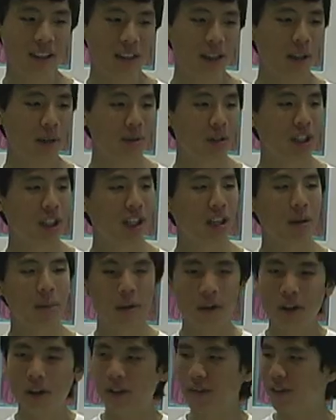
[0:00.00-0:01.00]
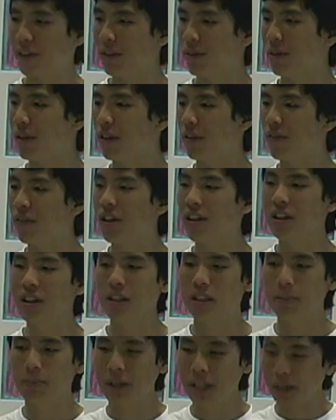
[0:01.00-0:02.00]
No, shut up, all of you. You've all
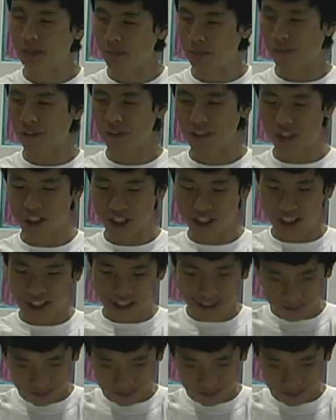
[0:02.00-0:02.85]
lost speaking privileges.